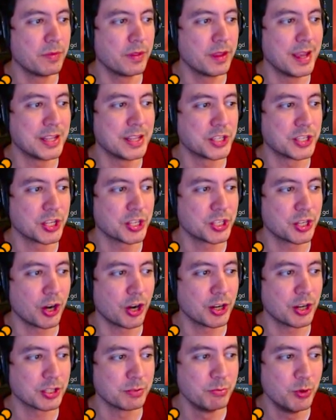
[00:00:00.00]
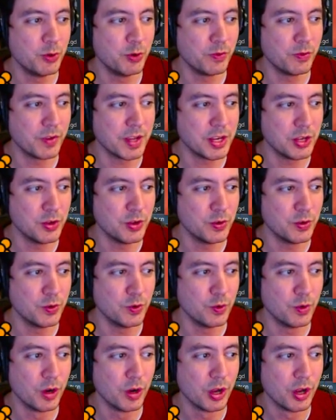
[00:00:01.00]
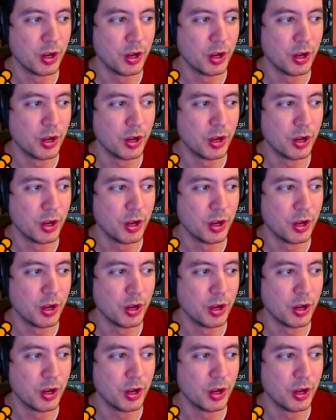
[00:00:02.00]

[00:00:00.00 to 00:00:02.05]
it just starts moving you,